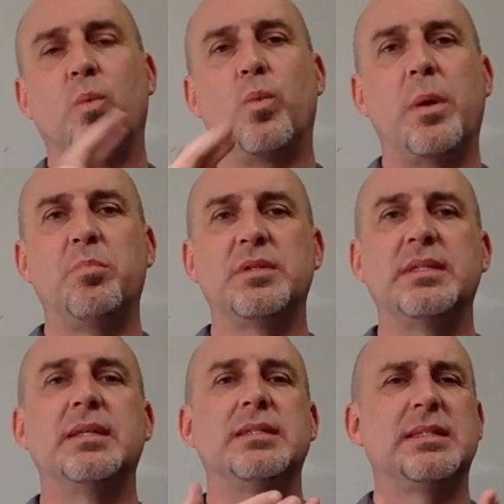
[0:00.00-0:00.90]

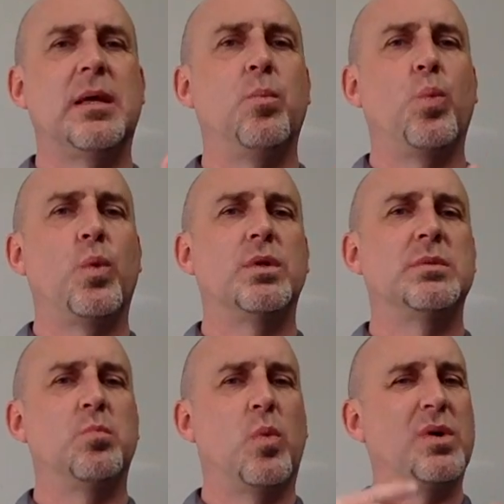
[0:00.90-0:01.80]
represent some
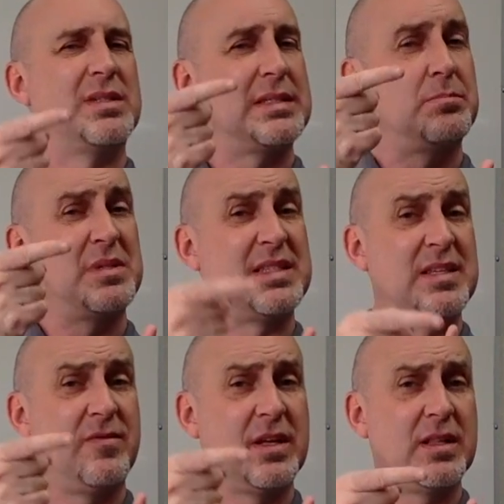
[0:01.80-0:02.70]
words more
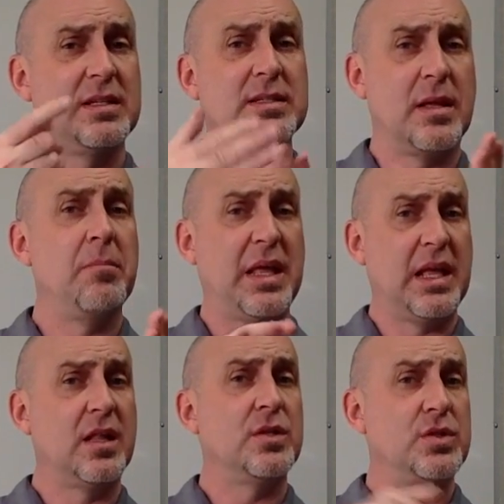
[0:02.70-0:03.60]
specifically, some
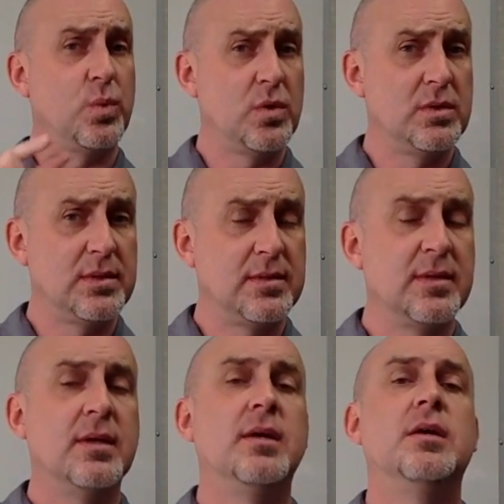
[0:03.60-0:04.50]
English words.
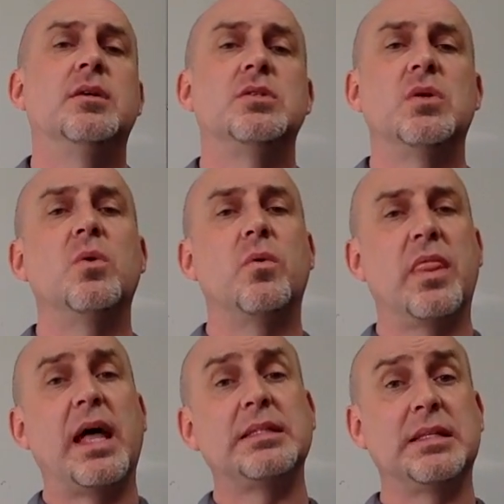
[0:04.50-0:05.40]
So
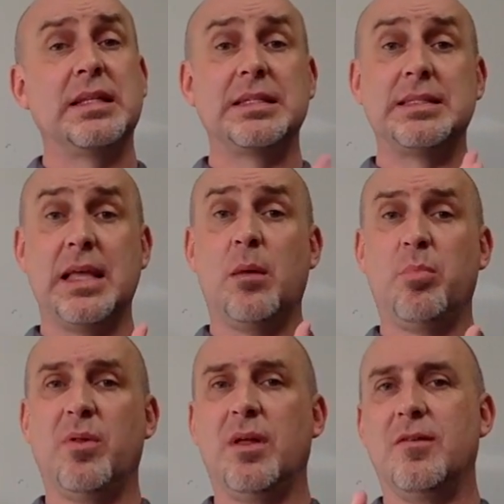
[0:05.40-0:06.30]
that's an
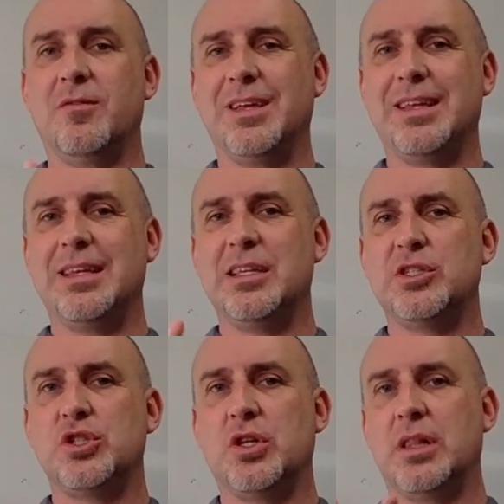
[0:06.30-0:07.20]
example of
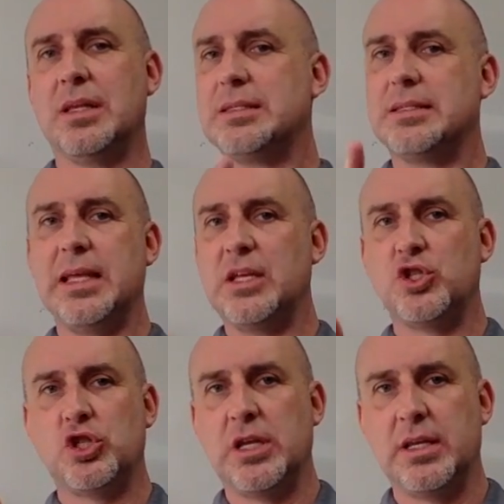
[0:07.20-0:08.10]

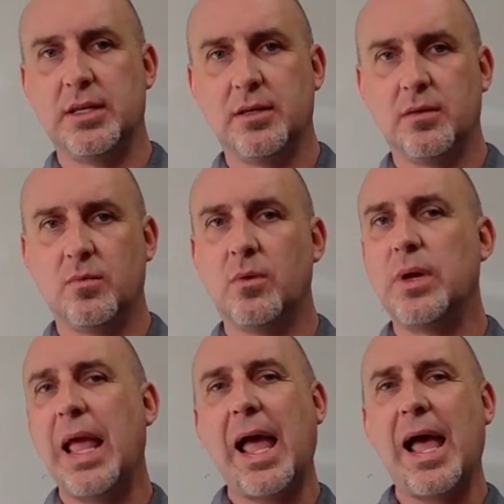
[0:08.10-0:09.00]
initialization, where
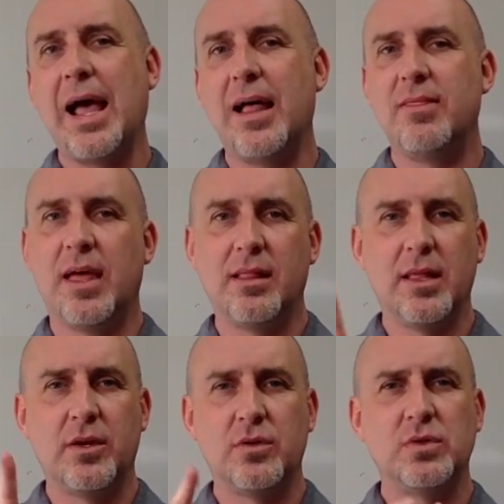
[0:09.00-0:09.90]
we add that
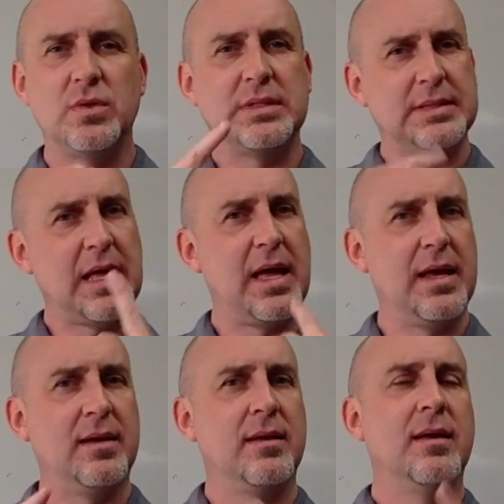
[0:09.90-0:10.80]
letter to the
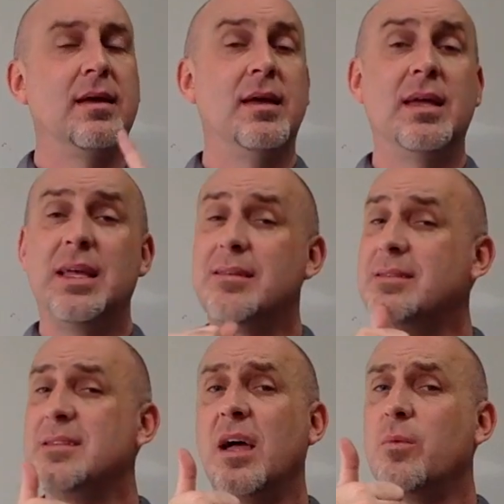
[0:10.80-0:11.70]
sign.
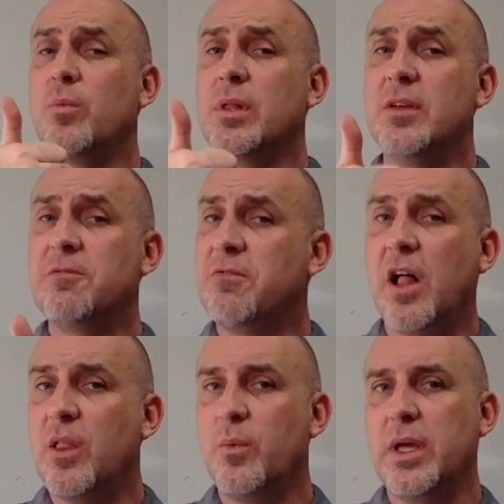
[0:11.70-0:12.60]
It's not really
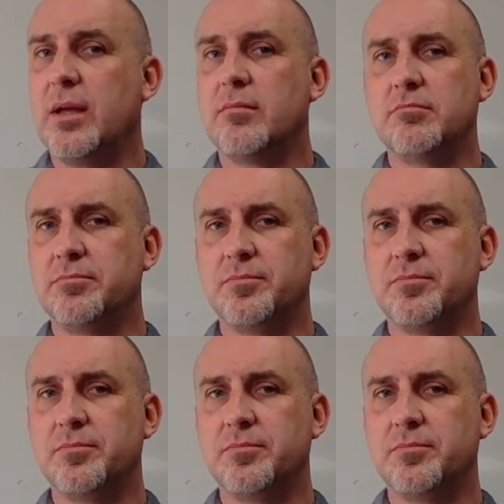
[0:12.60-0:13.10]
following,